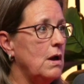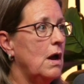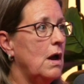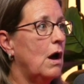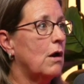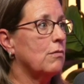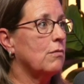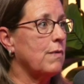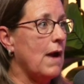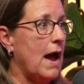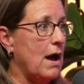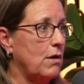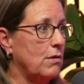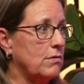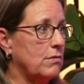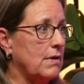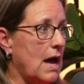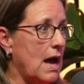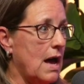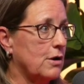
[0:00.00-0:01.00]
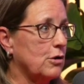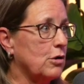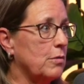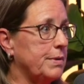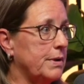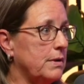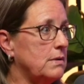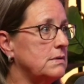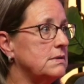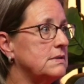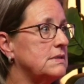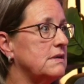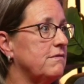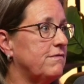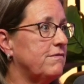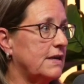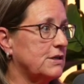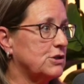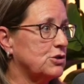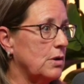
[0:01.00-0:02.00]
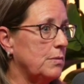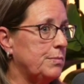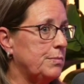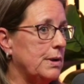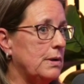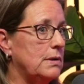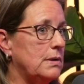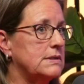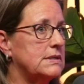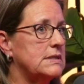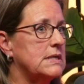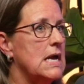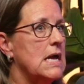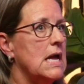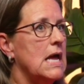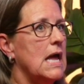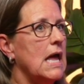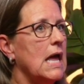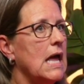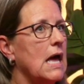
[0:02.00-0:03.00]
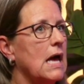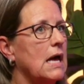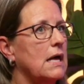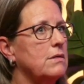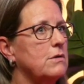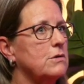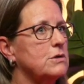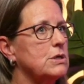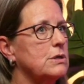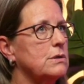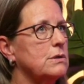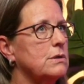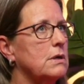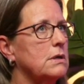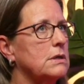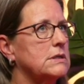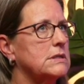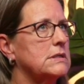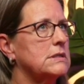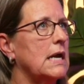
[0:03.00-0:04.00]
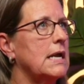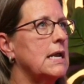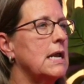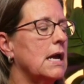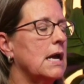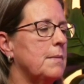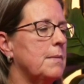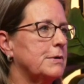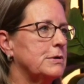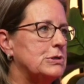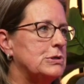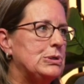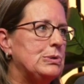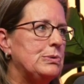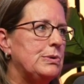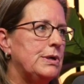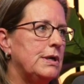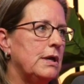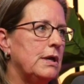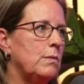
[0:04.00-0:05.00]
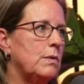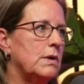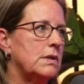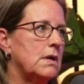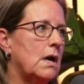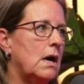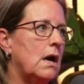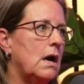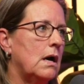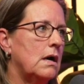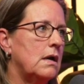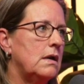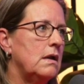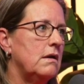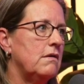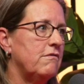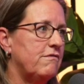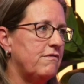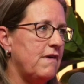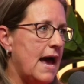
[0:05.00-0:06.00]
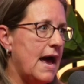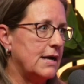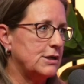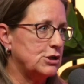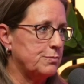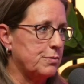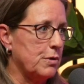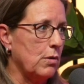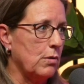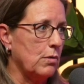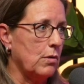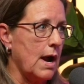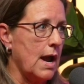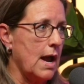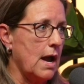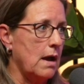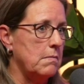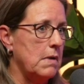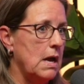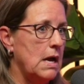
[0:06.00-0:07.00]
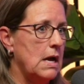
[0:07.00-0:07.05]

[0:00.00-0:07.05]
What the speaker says: around honor builds and veteran builds. And there's a exciting opportunity with the HUD VASH program,